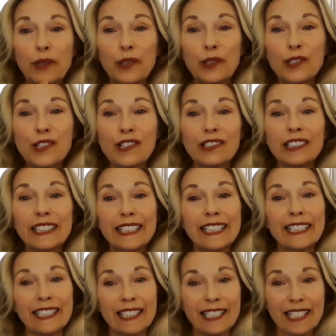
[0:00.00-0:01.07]
personally
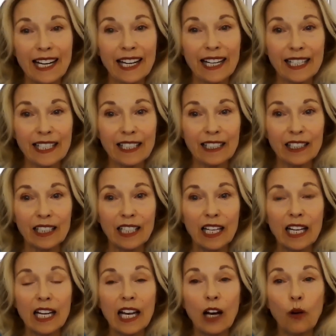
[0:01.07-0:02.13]
can take
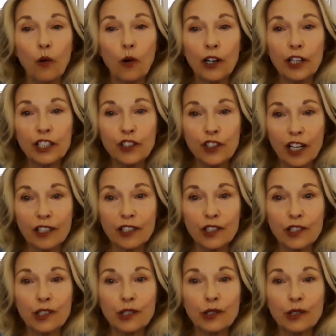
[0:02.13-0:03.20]
or
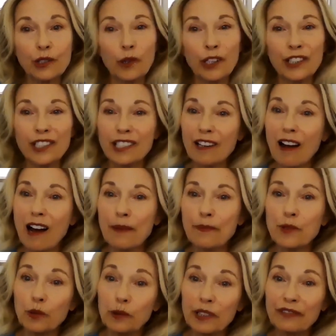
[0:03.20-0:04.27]
adjust to or
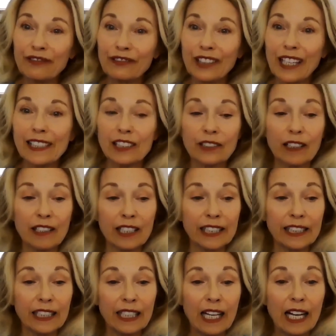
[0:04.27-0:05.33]
adopt or reflect
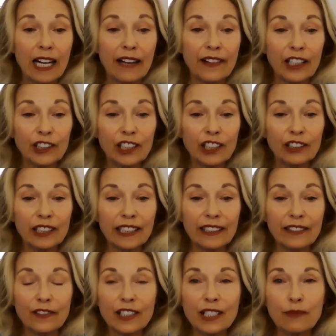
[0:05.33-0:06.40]
on that could
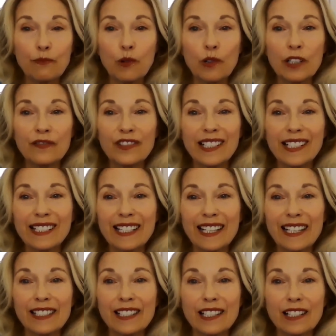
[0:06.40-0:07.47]
give us more of a
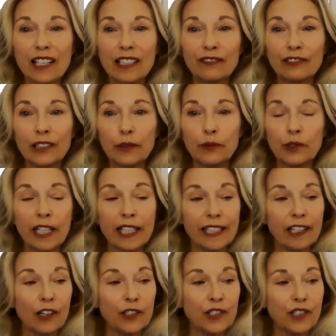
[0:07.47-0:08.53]
sense of liberating
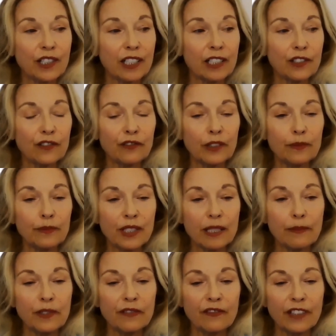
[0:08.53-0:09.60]
ourselves from some
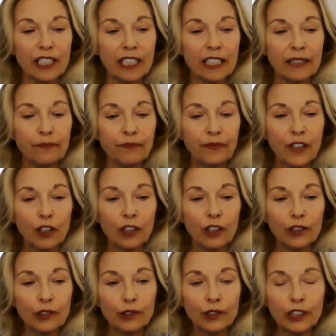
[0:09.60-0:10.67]
of the
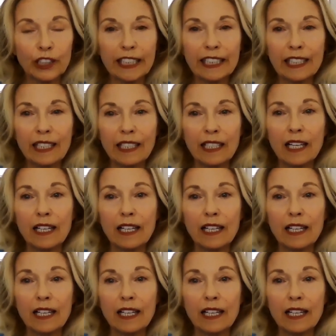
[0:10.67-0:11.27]
early